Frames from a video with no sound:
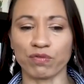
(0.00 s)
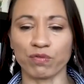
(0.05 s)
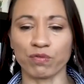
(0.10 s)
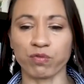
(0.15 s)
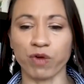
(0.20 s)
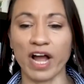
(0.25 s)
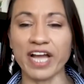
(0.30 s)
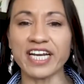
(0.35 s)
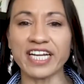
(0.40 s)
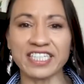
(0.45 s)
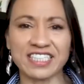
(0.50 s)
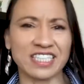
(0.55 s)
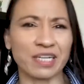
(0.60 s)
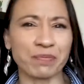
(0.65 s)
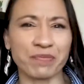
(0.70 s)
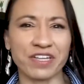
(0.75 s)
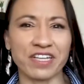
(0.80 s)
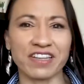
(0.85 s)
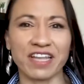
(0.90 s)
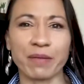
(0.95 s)
writing
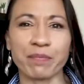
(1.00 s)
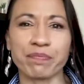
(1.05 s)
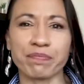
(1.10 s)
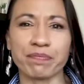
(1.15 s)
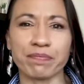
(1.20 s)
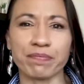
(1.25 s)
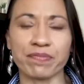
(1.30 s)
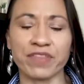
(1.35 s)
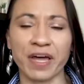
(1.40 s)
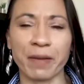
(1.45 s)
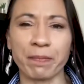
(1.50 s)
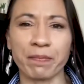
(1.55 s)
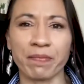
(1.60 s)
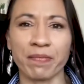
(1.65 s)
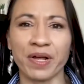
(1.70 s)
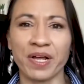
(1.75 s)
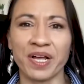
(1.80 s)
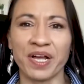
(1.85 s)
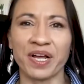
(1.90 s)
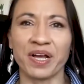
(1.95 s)
something that that
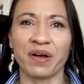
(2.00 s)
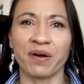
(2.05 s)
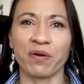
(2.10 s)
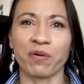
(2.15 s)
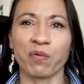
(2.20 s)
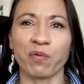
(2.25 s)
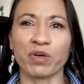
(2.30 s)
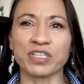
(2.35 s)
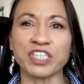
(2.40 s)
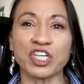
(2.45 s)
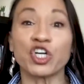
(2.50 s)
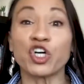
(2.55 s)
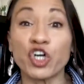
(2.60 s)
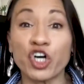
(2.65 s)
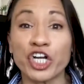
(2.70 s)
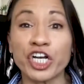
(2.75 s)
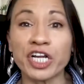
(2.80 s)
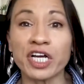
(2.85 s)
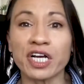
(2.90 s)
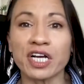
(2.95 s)
wasn't
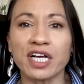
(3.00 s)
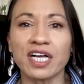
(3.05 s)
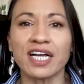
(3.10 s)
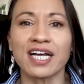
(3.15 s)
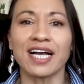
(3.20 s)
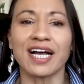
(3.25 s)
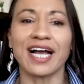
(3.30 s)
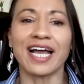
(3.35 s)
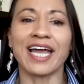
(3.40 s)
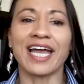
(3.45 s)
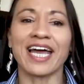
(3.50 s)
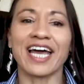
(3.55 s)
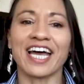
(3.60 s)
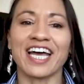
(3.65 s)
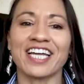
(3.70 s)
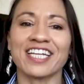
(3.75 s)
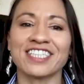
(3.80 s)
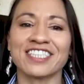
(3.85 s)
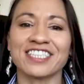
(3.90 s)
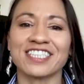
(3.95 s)
good
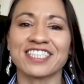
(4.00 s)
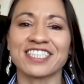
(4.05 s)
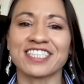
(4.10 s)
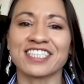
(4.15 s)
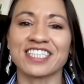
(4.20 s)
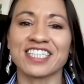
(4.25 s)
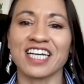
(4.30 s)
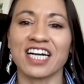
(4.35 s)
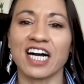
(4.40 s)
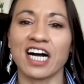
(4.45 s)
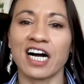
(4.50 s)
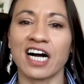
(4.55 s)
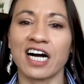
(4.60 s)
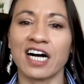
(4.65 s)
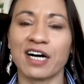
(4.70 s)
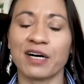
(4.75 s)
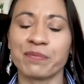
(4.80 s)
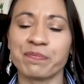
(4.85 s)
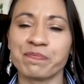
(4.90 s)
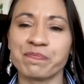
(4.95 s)
and
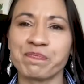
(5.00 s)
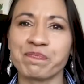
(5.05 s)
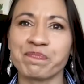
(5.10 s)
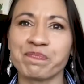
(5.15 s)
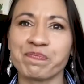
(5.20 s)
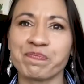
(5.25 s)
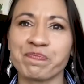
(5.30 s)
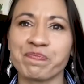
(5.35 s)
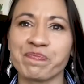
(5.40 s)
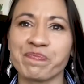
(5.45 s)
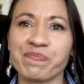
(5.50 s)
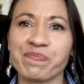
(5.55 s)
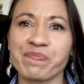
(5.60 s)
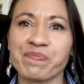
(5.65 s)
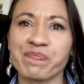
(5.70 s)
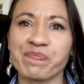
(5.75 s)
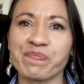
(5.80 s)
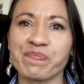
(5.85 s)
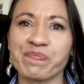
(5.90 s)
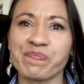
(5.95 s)
um,
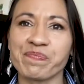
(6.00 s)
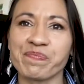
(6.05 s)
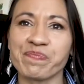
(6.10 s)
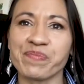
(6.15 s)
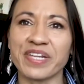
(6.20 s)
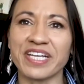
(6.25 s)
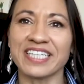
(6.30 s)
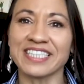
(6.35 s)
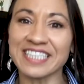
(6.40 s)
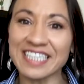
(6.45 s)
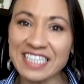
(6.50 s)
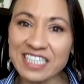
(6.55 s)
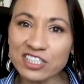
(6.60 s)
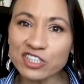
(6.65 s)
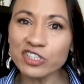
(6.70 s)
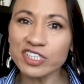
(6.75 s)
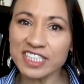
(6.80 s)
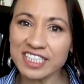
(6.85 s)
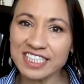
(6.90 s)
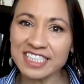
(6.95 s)
it's
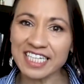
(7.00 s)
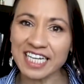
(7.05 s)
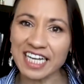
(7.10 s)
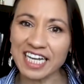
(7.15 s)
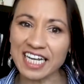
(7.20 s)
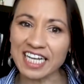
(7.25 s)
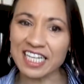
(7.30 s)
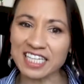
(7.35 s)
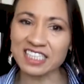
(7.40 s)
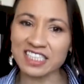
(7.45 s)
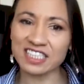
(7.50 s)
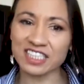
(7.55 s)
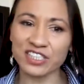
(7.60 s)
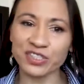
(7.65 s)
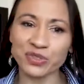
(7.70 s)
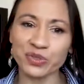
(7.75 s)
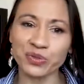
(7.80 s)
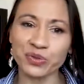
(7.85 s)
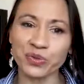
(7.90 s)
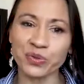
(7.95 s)
interesting
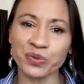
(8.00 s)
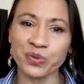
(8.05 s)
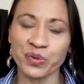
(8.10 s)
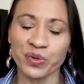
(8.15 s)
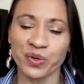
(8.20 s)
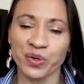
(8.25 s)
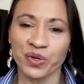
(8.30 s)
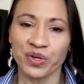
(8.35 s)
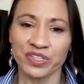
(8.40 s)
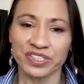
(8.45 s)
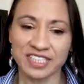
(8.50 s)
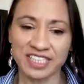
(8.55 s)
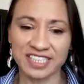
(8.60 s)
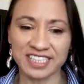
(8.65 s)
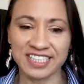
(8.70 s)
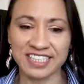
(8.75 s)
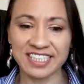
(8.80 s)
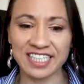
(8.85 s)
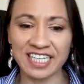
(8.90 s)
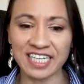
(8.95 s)
to to
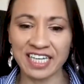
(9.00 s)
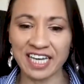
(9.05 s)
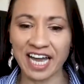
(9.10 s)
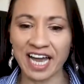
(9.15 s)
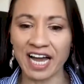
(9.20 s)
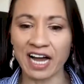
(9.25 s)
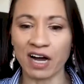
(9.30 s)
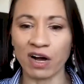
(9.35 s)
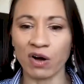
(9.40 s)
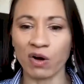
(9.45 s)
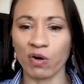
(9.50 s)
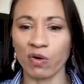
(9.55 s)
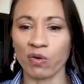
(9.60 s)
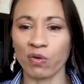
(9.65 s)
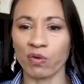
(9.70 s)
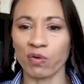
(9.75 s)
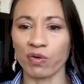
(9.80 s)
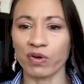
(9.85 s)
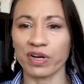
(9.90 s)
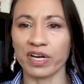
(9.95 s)
see
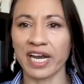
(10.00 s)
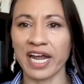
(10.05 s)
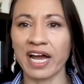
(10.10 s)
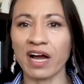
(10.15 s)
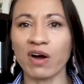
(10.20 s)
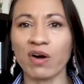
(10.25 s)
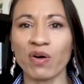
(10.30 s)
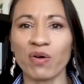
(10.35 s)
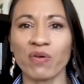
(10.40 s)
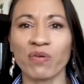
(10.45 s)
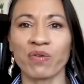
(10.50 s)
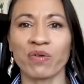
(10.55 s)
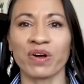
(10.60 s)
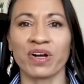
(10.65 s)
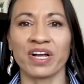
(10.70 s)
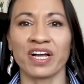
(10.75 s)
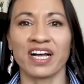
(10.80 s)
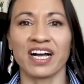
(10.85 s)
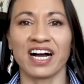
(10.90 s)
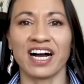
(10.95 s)
how now
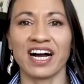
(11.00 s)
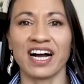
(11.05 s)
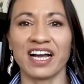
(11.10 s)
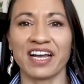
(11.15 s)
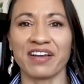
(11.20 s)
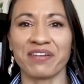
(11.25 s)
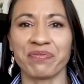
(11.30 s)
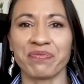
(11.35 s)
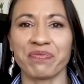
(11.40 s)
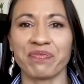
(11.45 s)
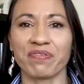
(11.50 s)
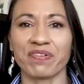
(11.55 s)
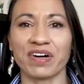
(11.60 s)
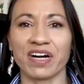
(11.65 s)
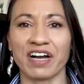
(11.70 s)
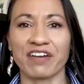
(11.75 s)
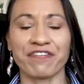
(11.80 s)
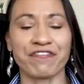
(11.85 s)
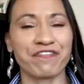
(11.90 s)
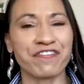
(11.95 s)
i
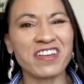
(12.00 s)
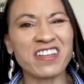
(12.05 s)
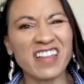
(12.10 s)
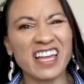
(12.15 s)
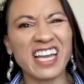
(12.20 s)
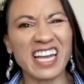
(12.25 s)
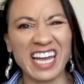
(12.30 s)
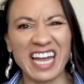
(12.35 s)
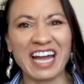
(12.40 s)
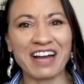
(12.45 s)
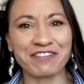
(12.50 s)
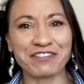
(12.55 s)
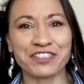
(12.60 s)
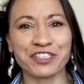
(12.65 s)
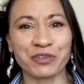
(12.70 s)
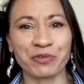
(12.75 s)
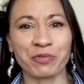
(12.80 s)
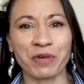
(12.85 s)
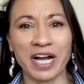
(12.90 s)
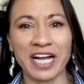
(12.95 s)
i feel like i have
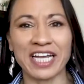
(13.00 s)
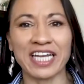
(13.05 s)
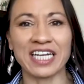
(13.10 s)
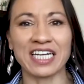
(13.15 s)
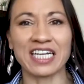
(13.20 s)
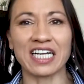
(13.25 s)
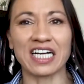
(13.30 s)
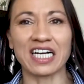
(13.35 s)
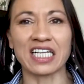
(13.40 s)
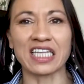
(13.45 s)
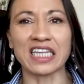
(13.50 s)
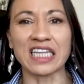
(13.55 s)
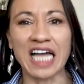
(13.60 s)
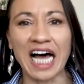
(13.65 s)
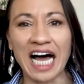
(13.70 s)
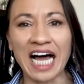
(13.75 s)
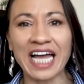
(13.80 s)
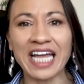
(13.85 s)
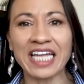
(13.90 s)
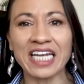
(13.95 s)
to write a
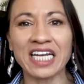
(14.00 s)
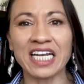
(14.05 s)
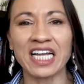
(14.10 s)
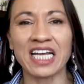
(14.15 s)
lot